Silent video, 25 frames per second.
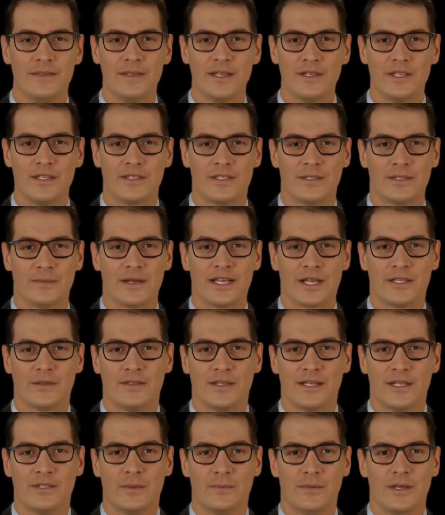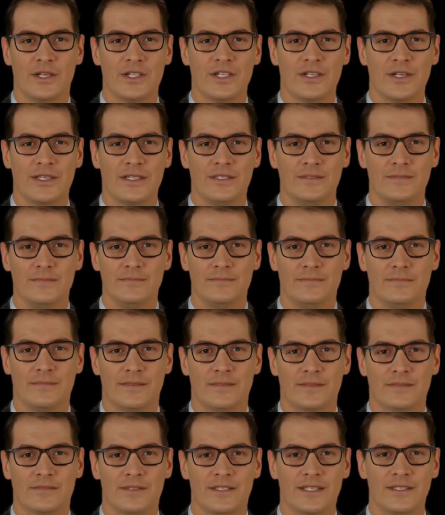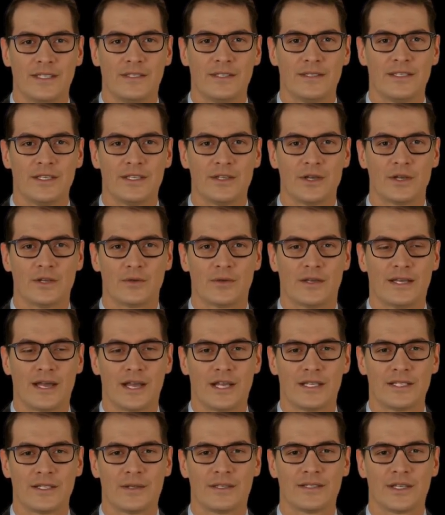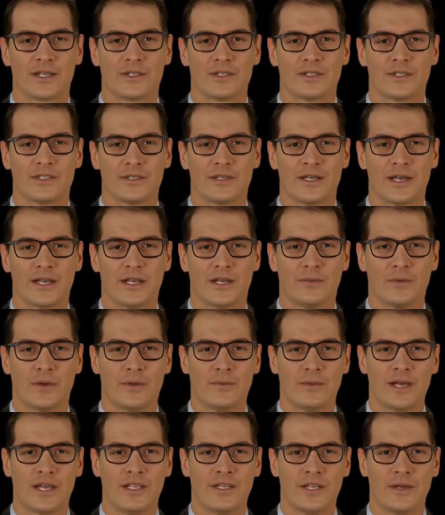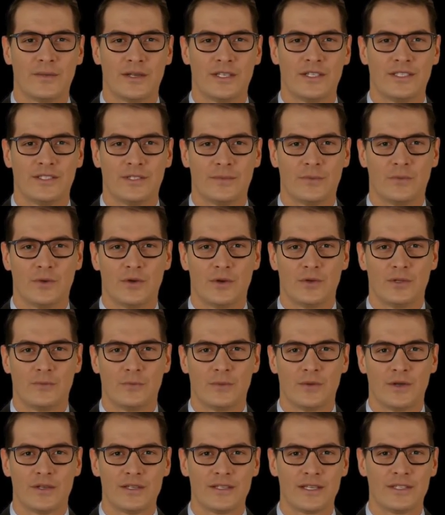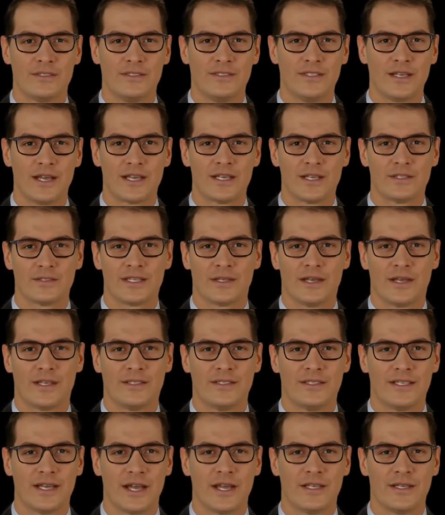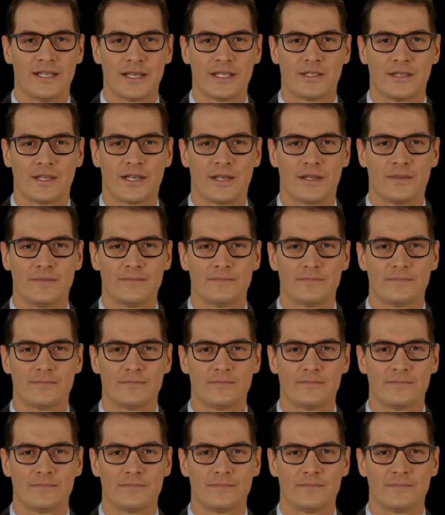Despite these measures, the Satyagraha continued to gain momentum and support both inside and outside India,